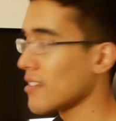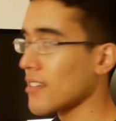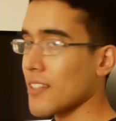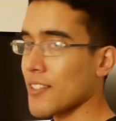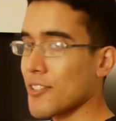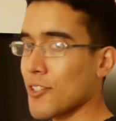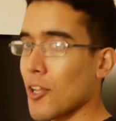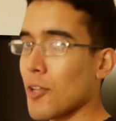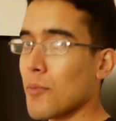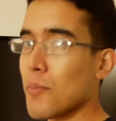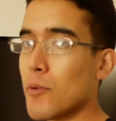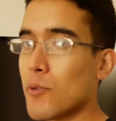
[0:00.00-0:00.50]

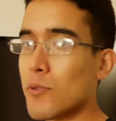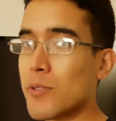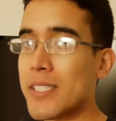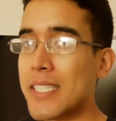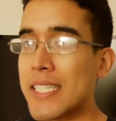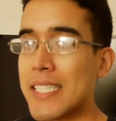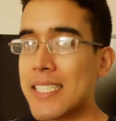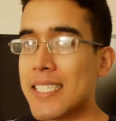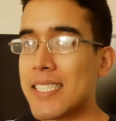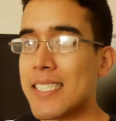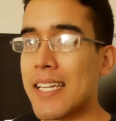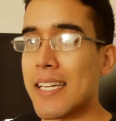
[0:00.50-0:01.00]
It's almost
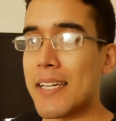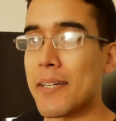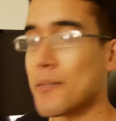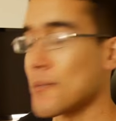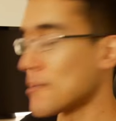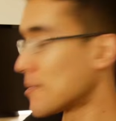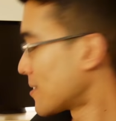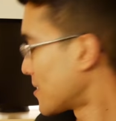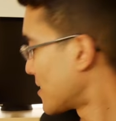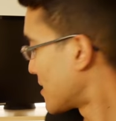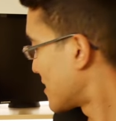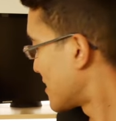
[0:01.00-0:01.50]
6
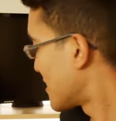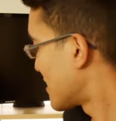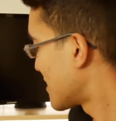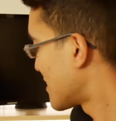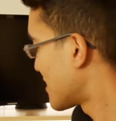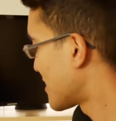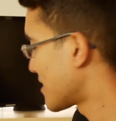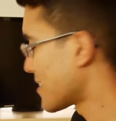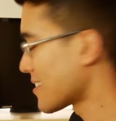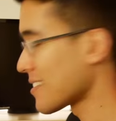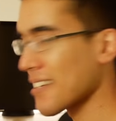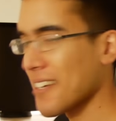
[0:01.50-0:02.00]
now.
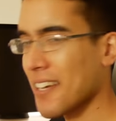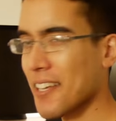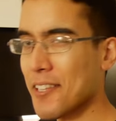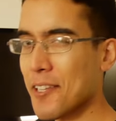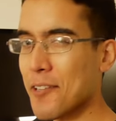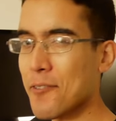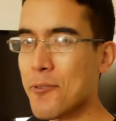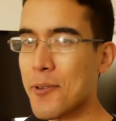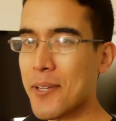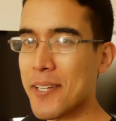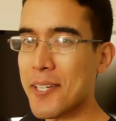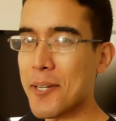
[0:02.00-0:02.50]
I
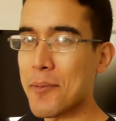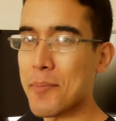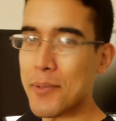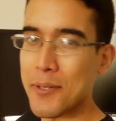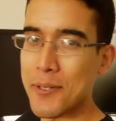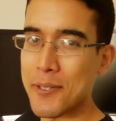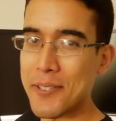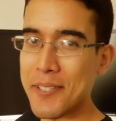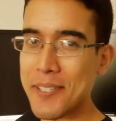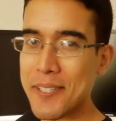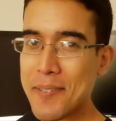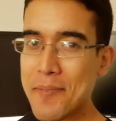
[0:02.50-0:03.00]
love waking up
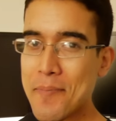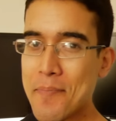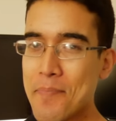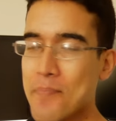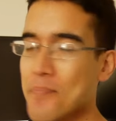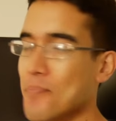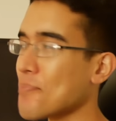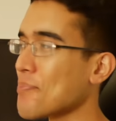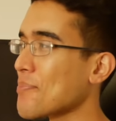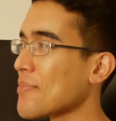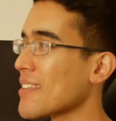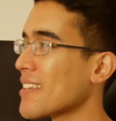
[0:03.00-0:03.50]
early,
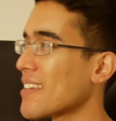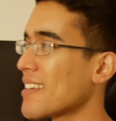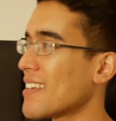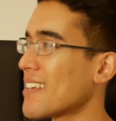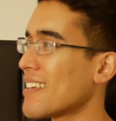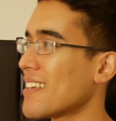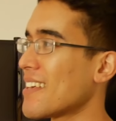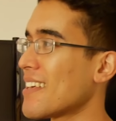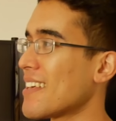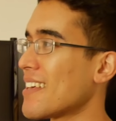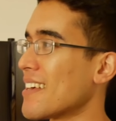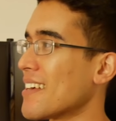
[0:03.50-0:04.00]

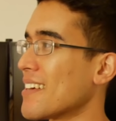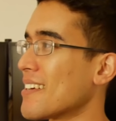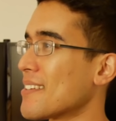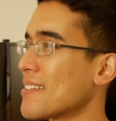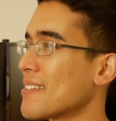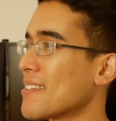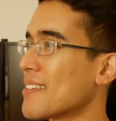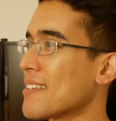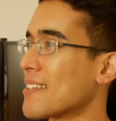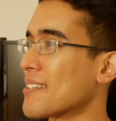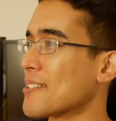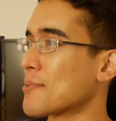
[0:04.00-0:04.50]

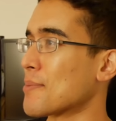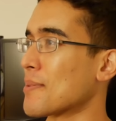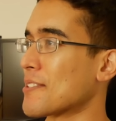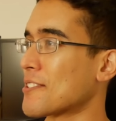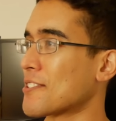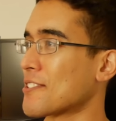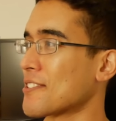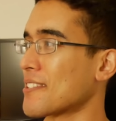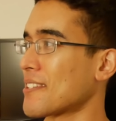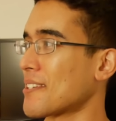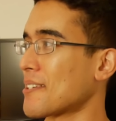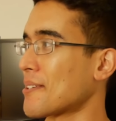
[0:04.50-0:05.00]

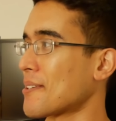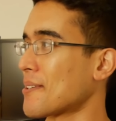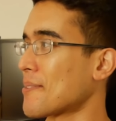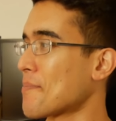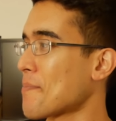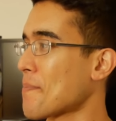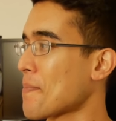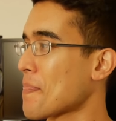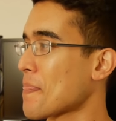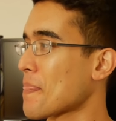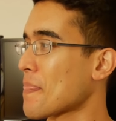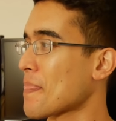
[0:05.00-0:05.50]
especially
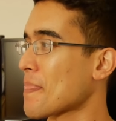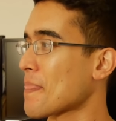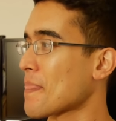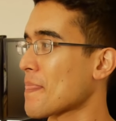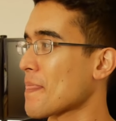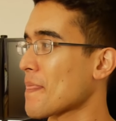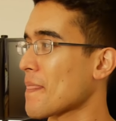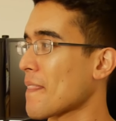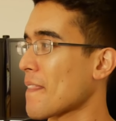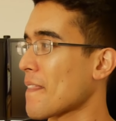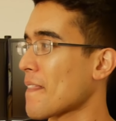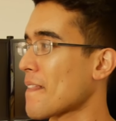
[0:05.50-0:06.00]

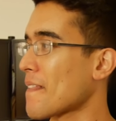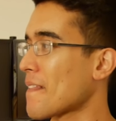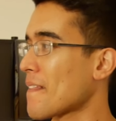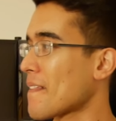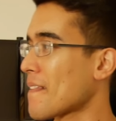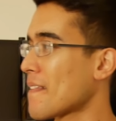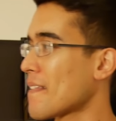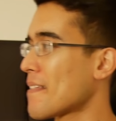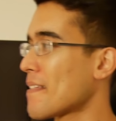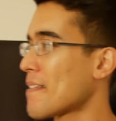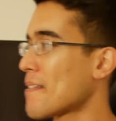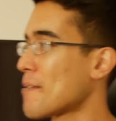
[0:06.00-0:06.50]

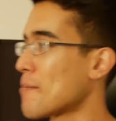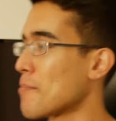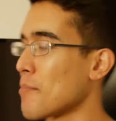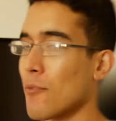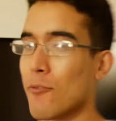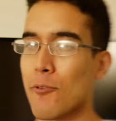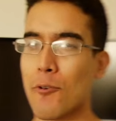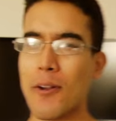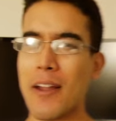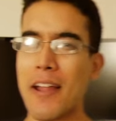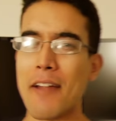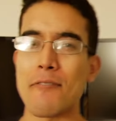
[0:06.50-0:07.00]

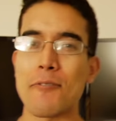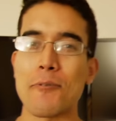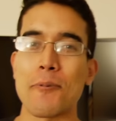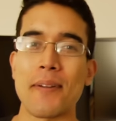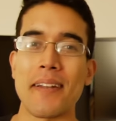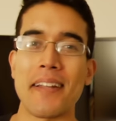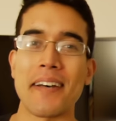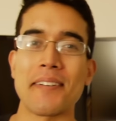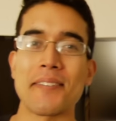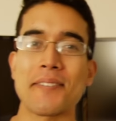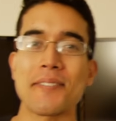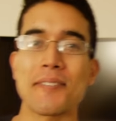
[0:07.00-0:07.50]
before
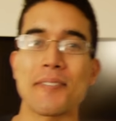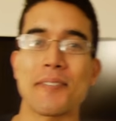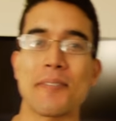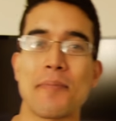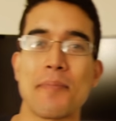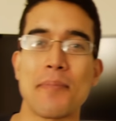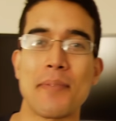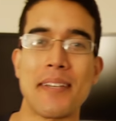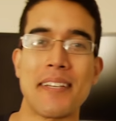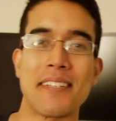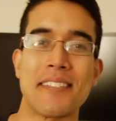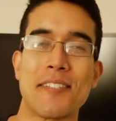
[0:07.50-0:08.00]
everyone else,
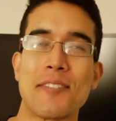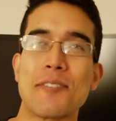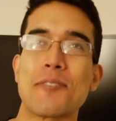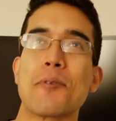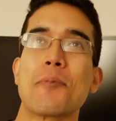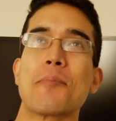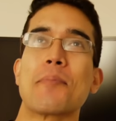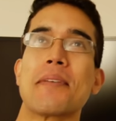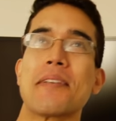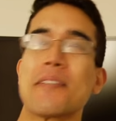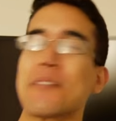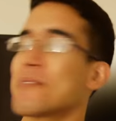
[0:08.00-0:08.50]
because it's
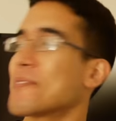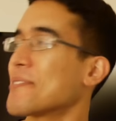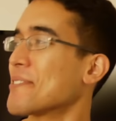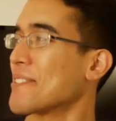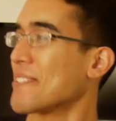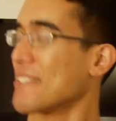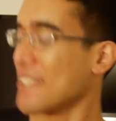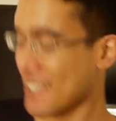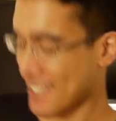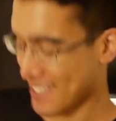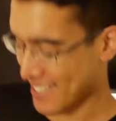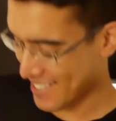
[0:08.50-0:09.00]
so
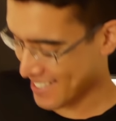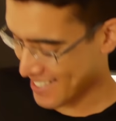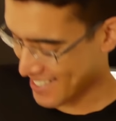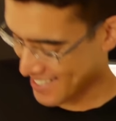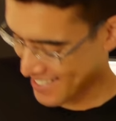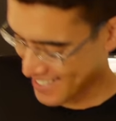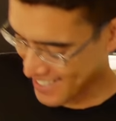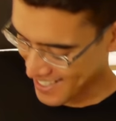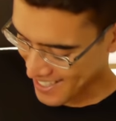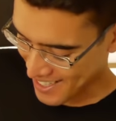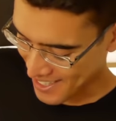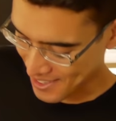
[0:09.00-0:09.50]
peaceful.
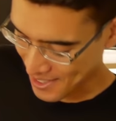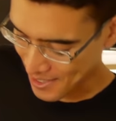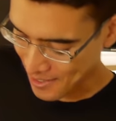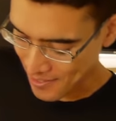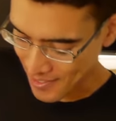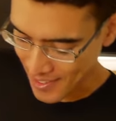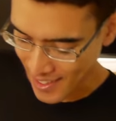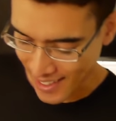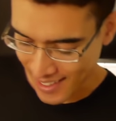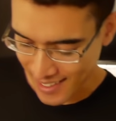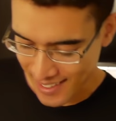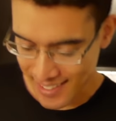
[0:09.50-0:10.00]
I
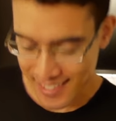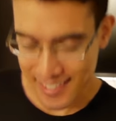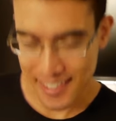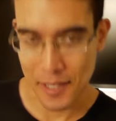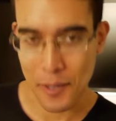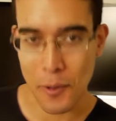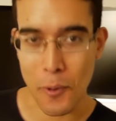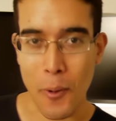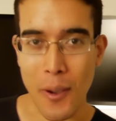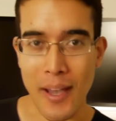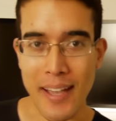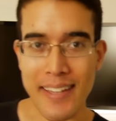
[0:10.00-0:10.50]
love that
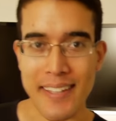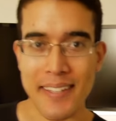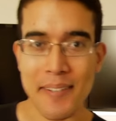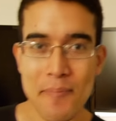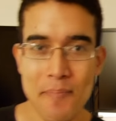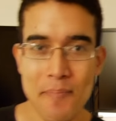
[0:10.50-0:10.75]
quiet.